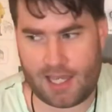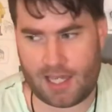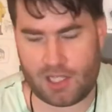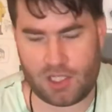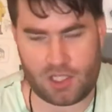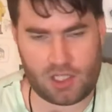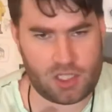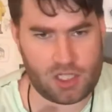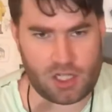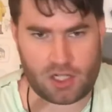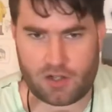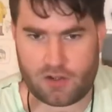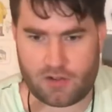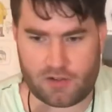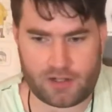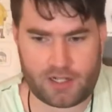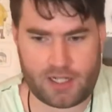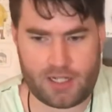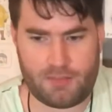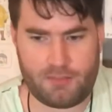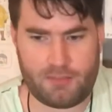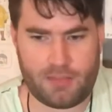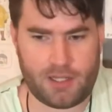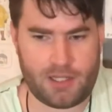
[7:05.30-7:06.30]
and
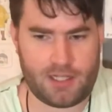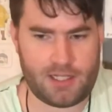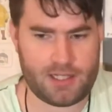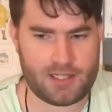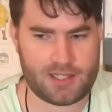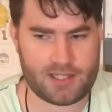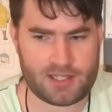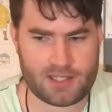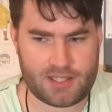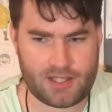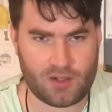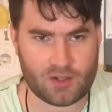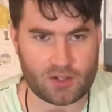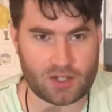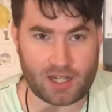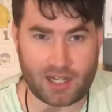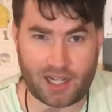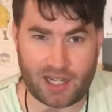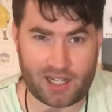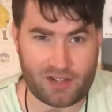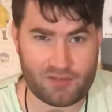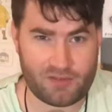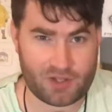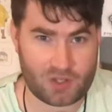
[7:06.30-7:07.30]
jittery, but it's still
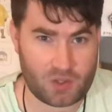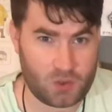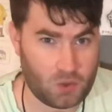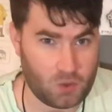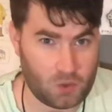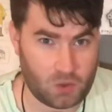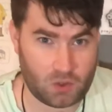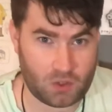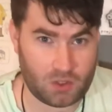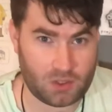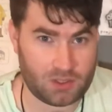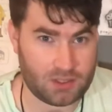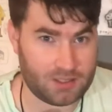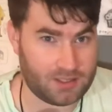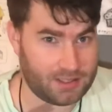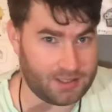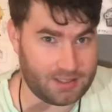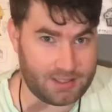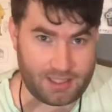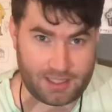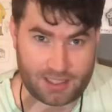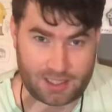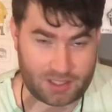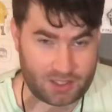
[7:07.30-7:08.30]
kind of a cool
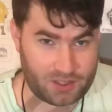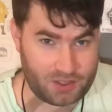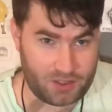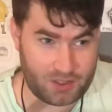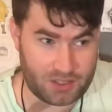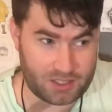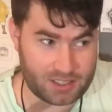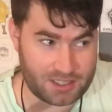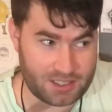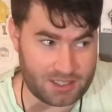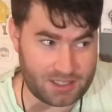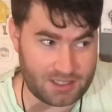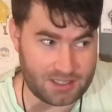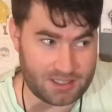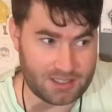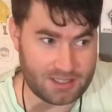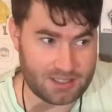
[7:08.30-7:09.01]
inclusion,